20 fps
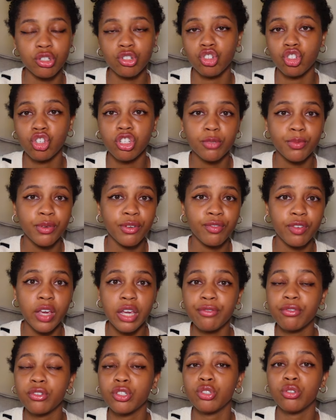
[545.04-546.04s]
continue to be
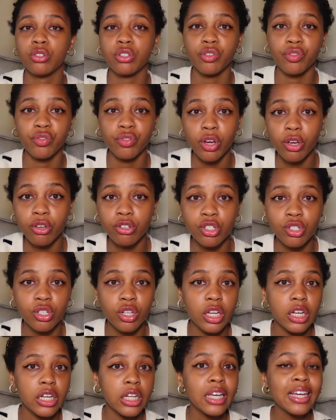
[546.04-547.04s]
faithful in your
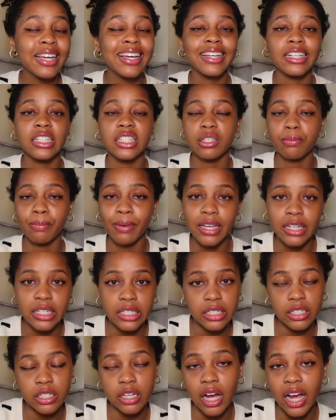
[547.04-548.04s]
devotion and
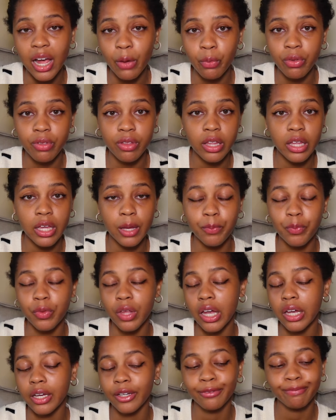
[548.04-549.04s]
spending time with him.
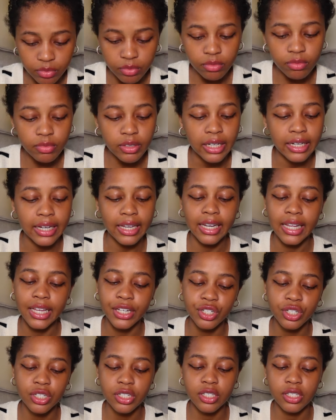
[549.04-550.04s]
Like,
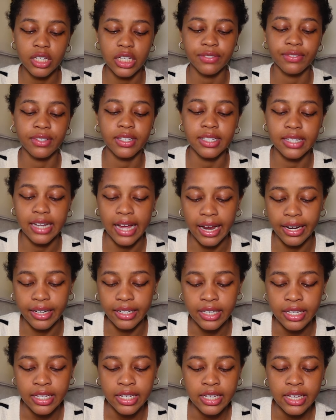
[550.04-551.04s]
Galatians 6 verse 9,
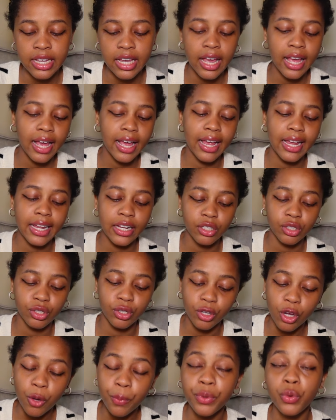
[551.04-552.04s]
do
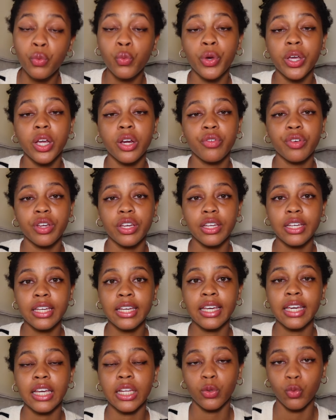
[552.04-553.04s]
not be weary
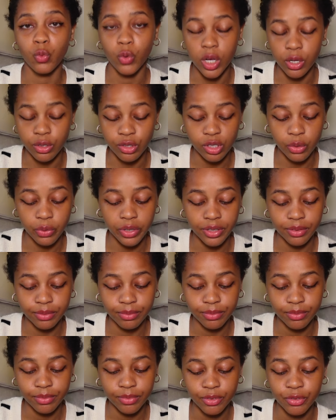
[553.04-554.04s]
in well-doing,
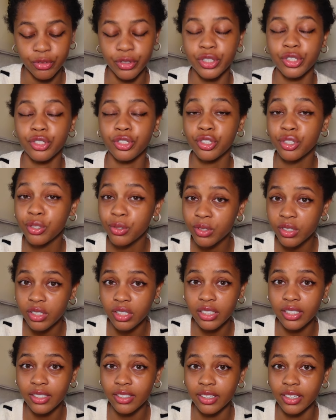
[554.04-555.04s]
for in due
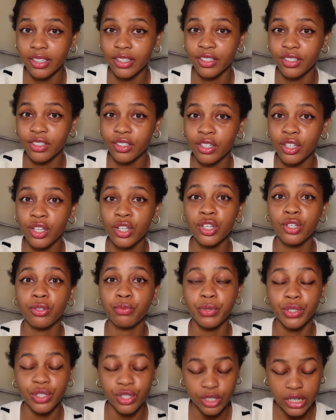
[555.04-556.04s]
season
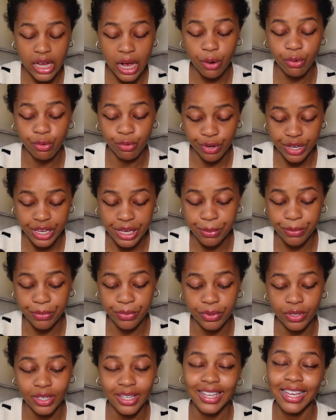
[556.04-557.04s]
we shall reap
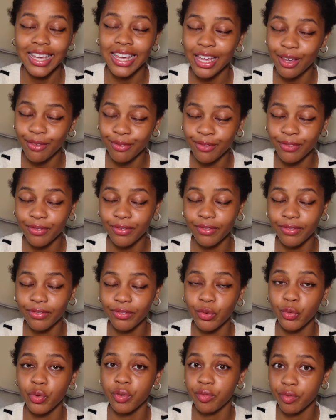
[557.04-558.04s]
if
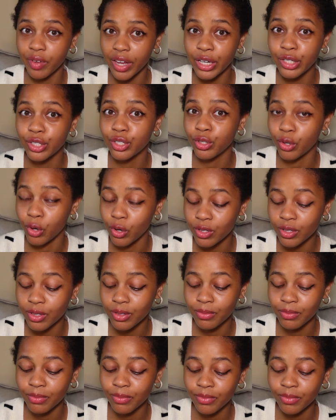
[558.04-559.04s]
we faint not.